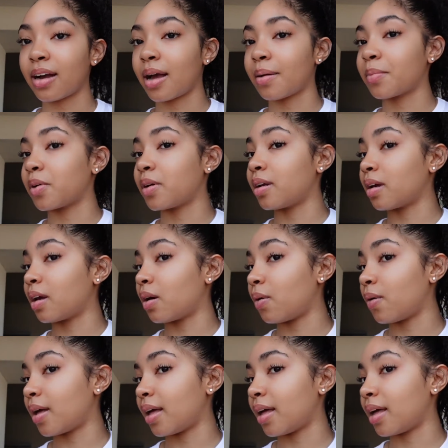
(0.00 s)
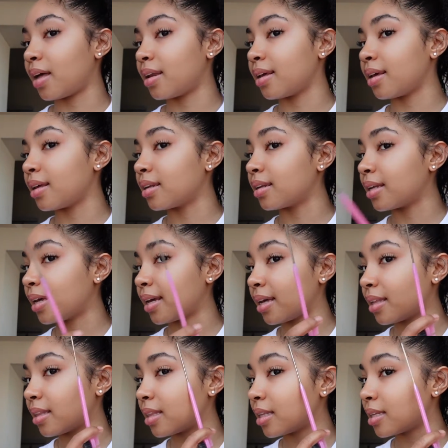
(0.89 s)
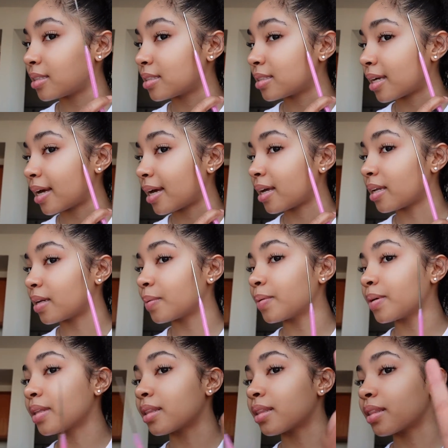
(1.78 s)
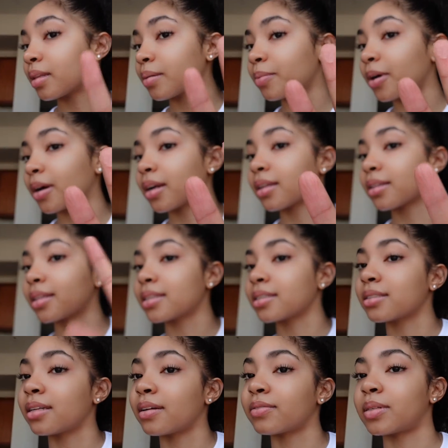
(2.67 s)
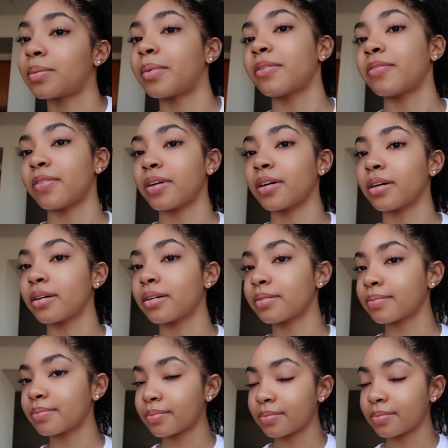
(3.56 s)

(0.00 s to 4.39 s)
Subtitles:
I'm gonna go ahead and lay this side with the product that's left on my finger.